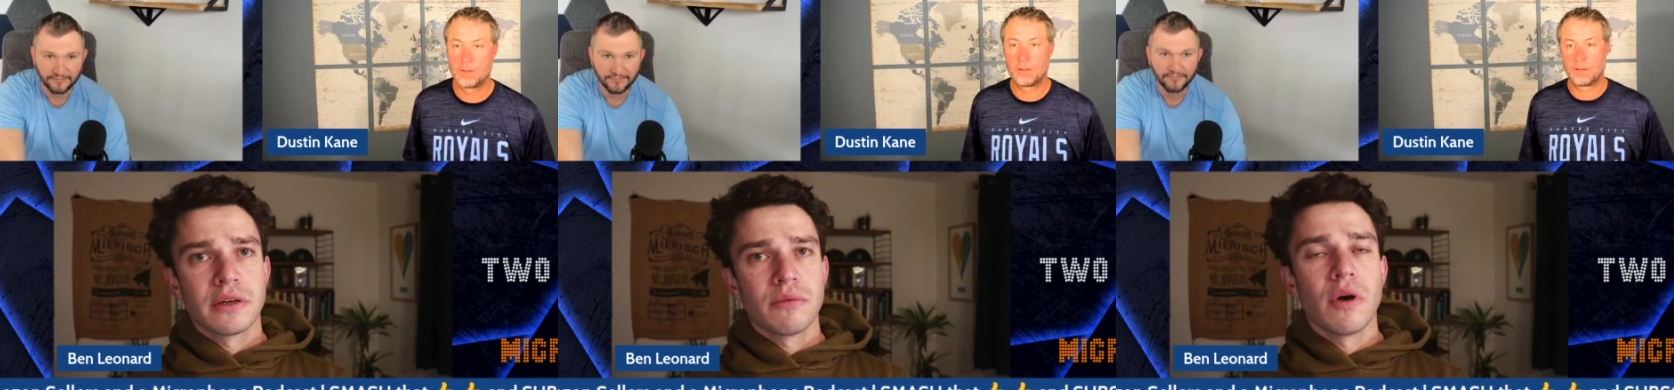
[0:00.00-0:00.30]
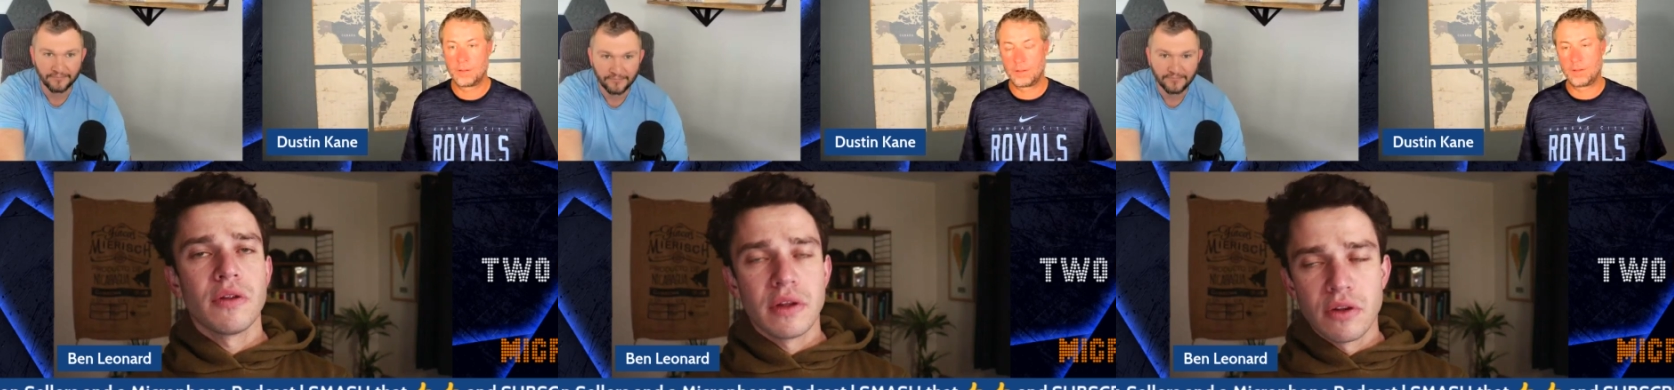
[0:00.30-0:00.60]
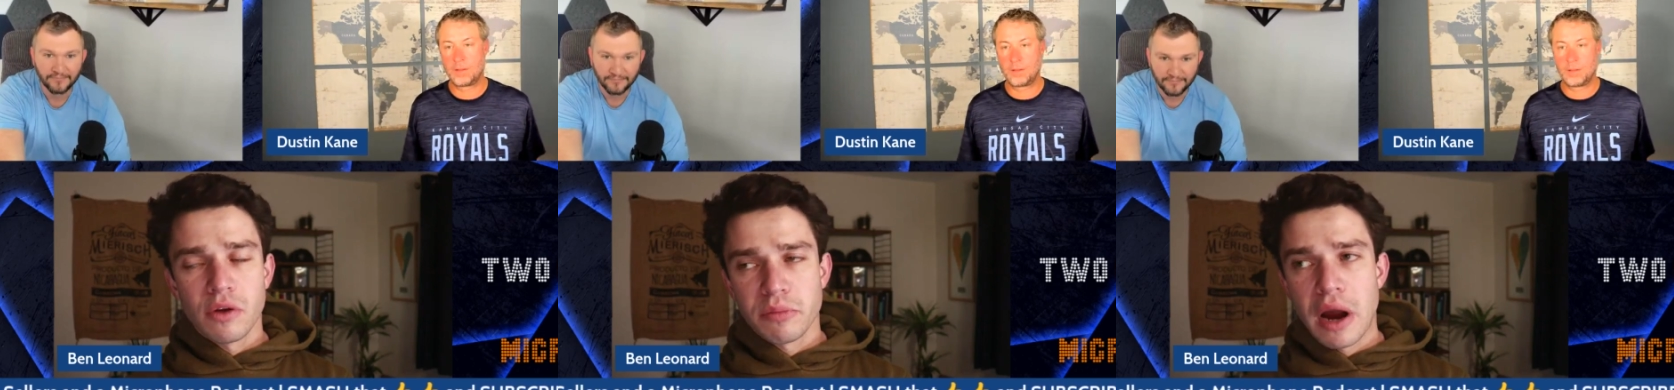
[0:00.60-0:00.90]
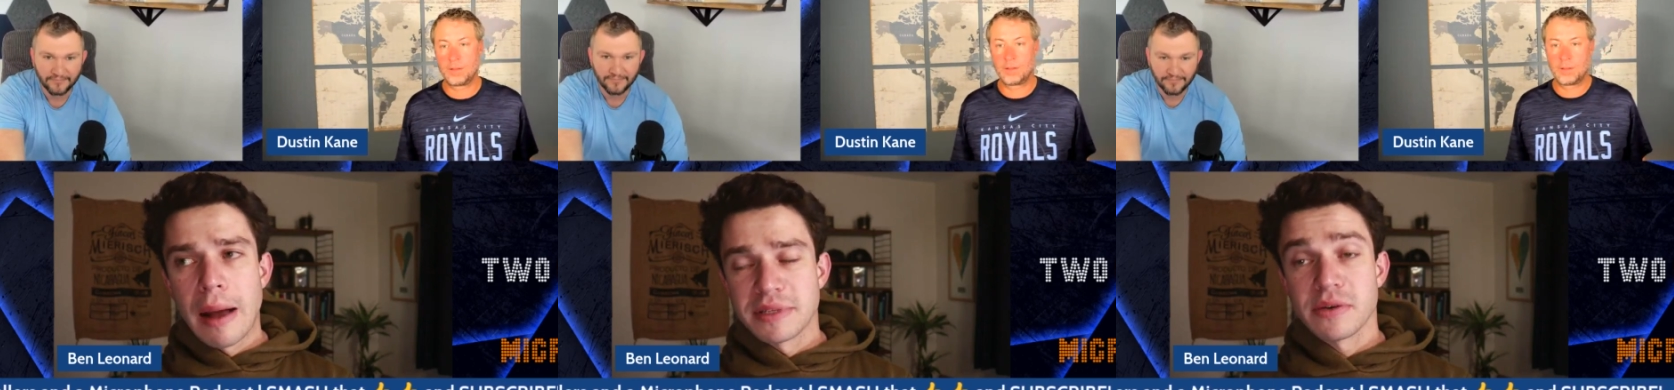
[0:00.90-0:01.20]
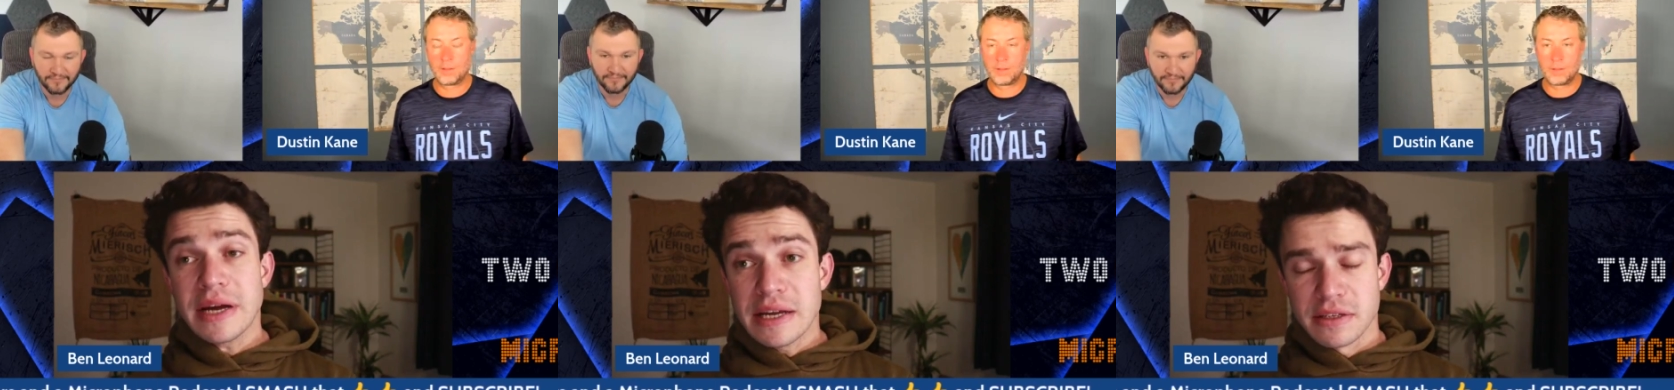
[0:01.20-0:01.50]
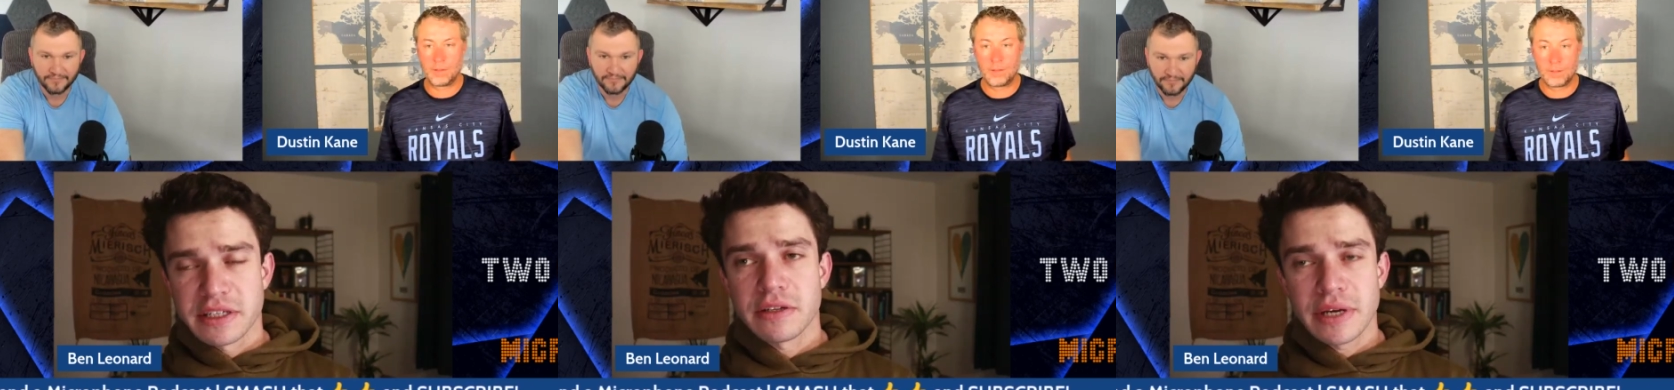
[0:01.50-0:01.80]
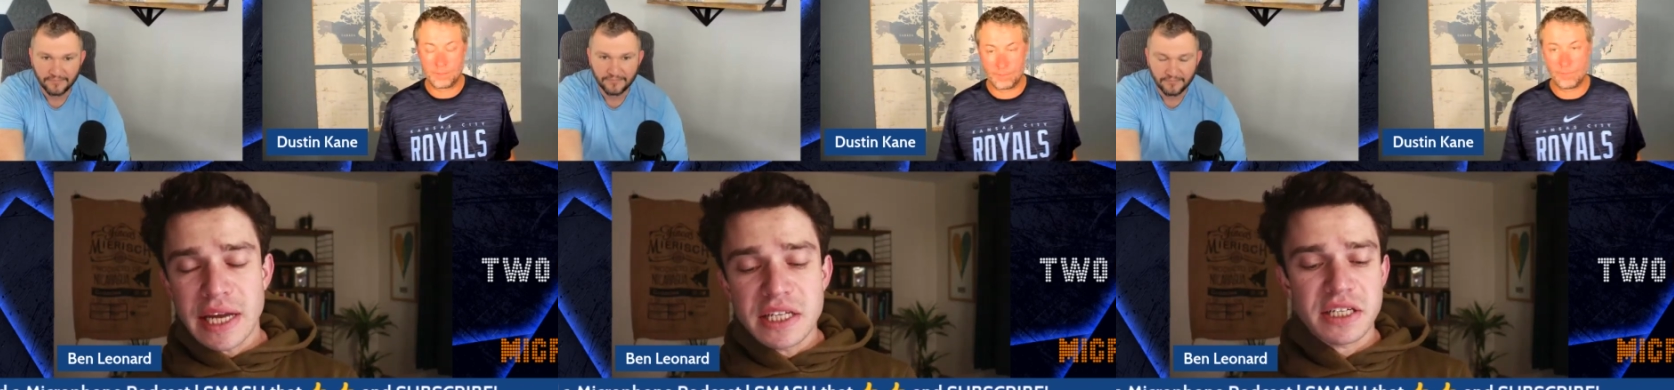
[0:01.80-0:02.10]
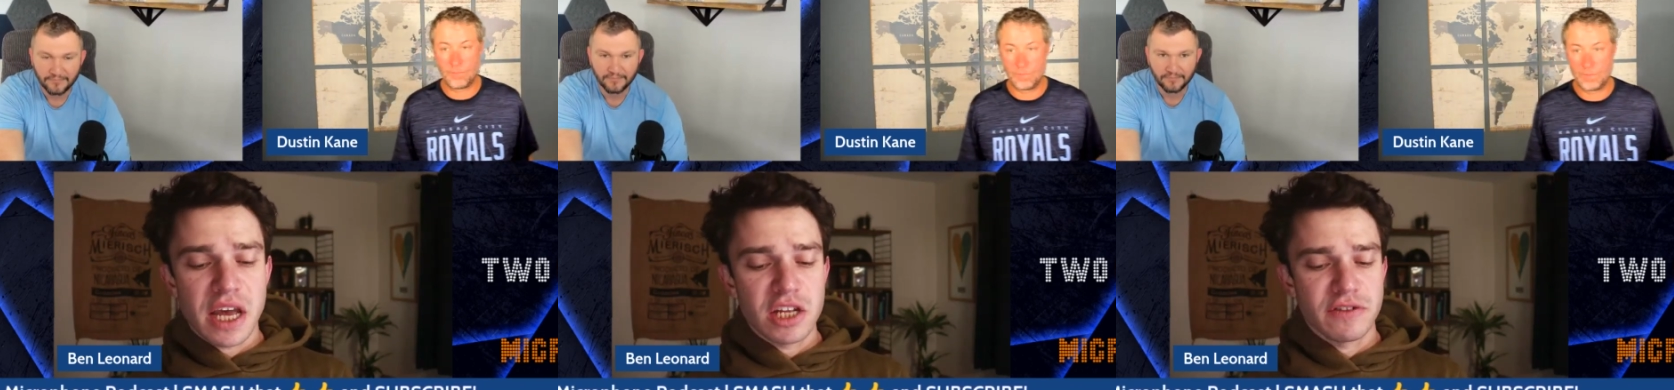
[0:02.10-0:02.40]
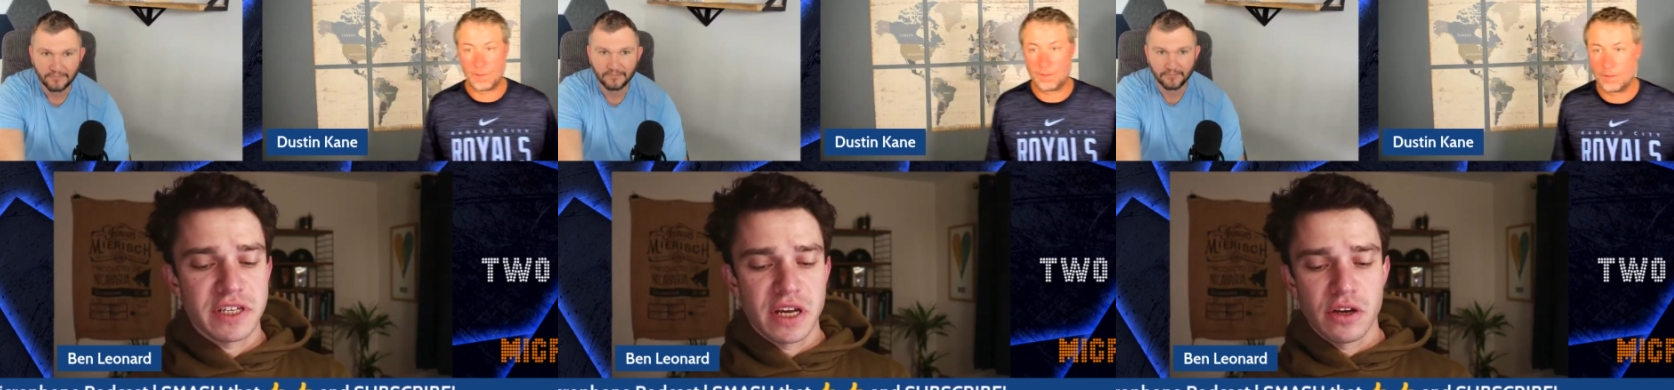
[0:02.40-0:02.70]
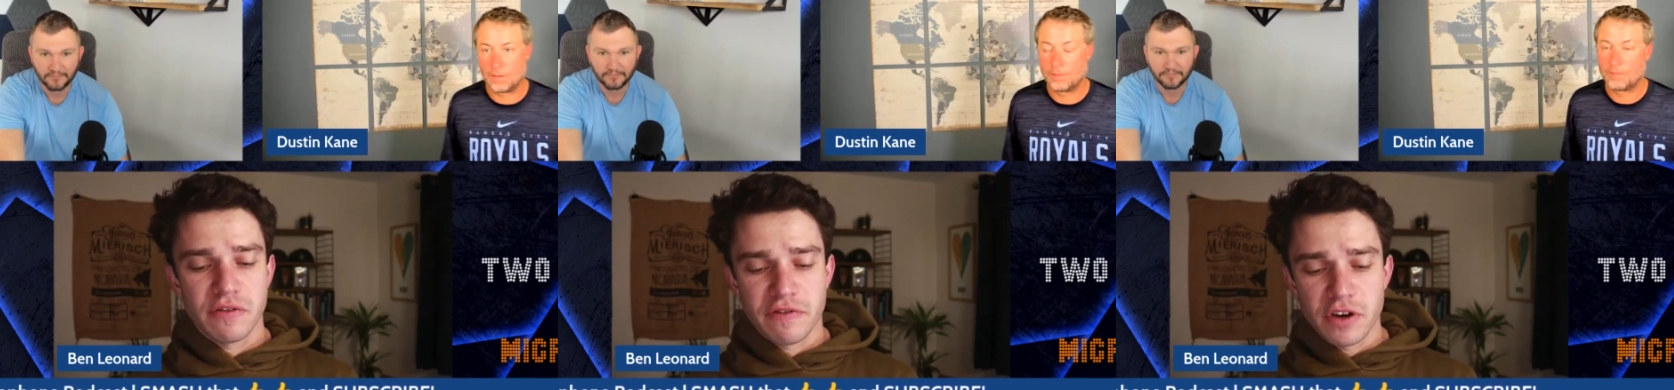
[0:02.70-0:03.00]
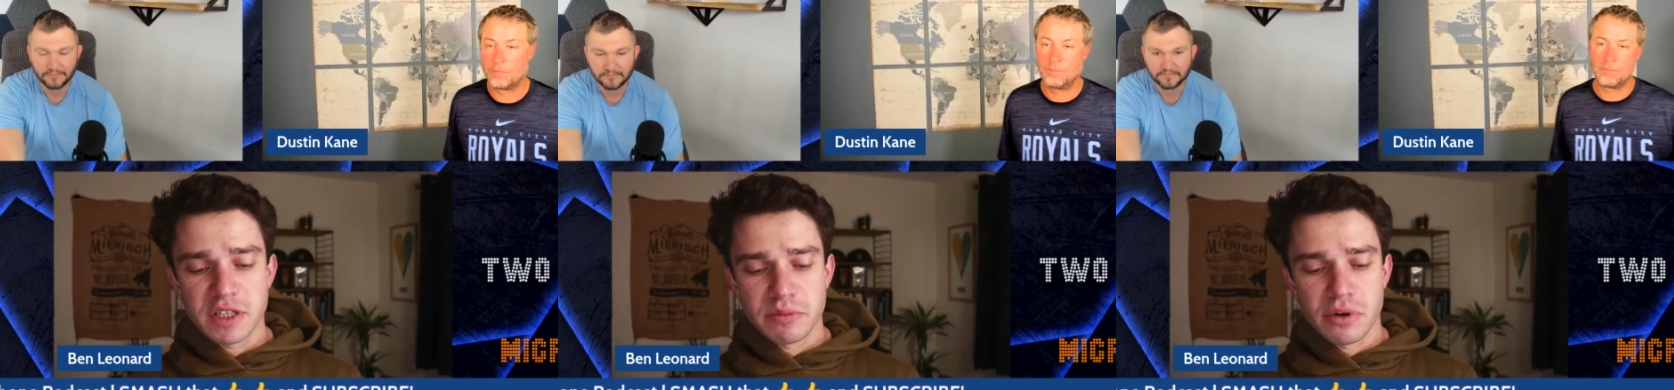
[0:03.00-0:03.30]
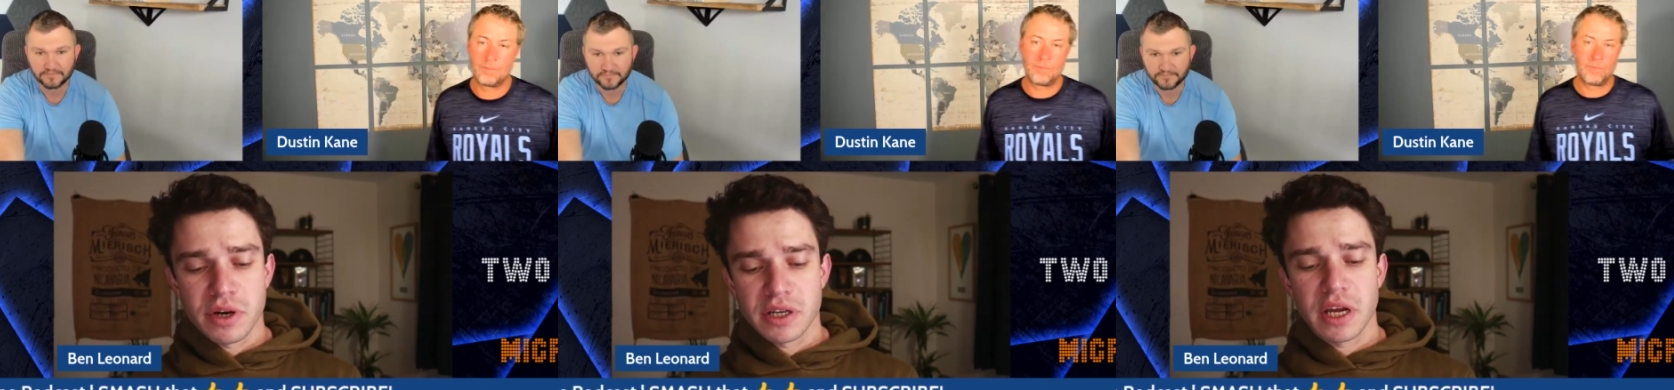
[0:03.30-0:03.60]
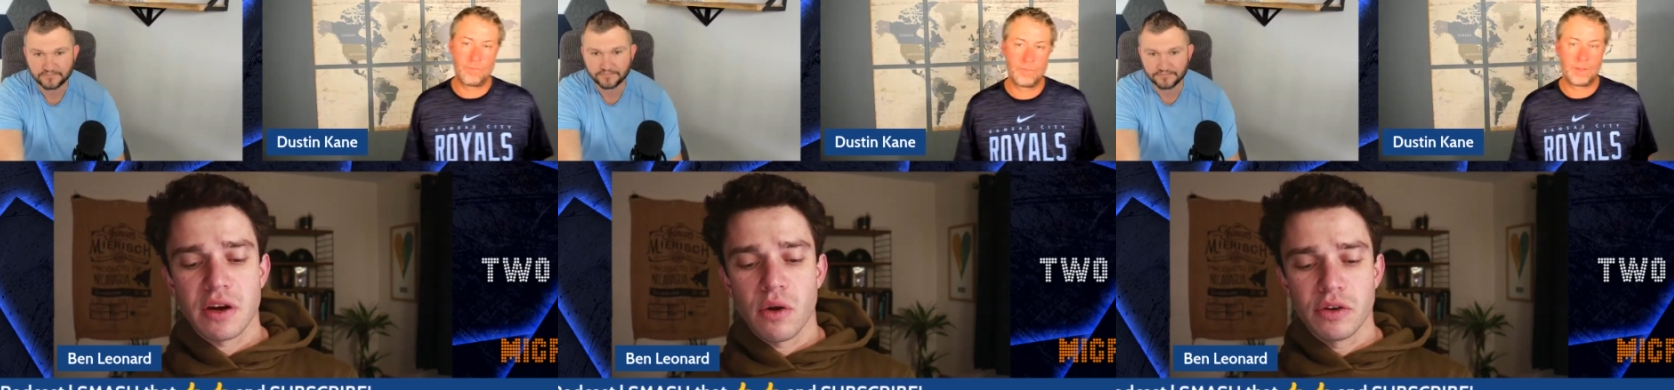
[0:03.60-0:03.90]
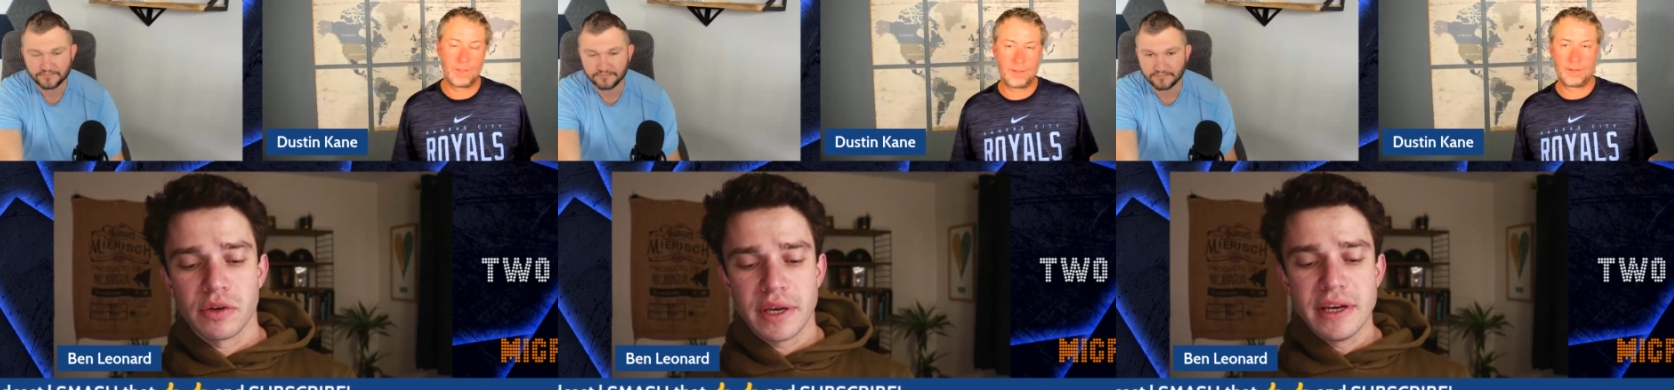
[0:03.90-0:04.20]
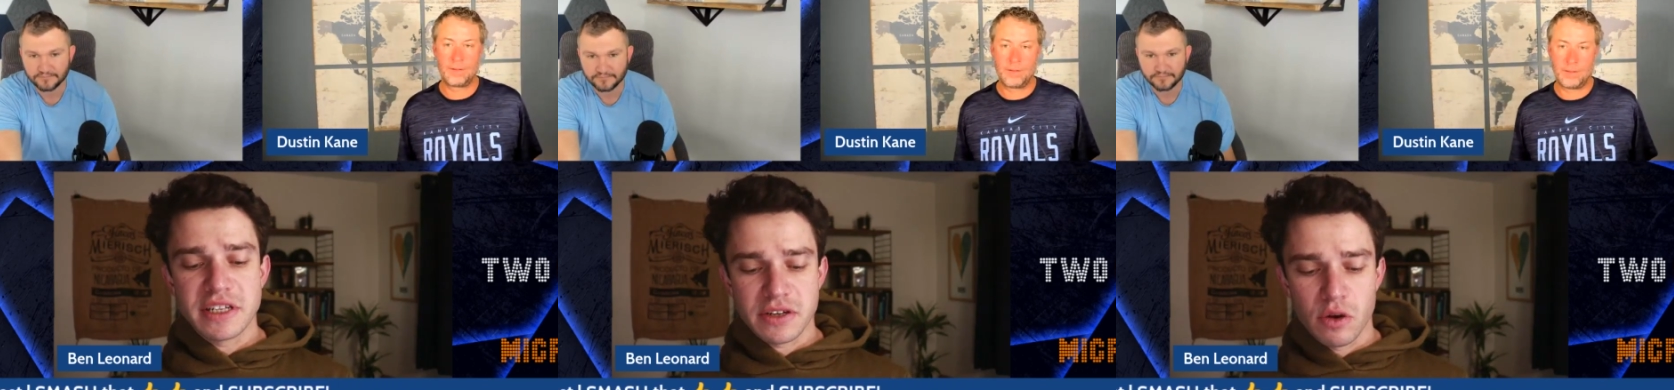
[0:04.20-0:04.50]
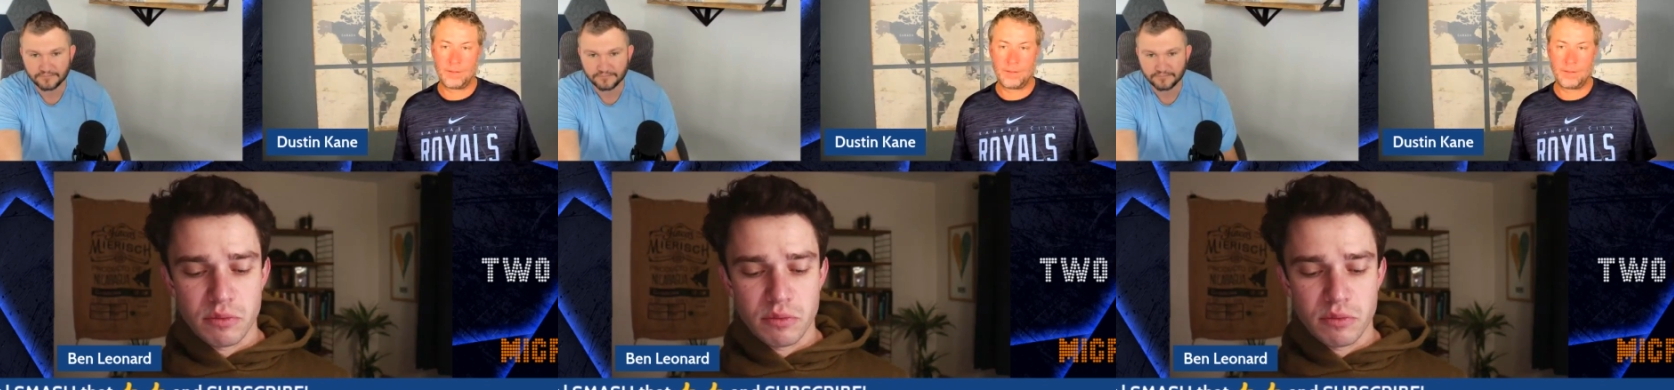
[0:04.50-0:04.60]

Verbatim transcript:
Speaker 1: Well, not perhaps there is. There is a case for saying your first product. I call it your keystone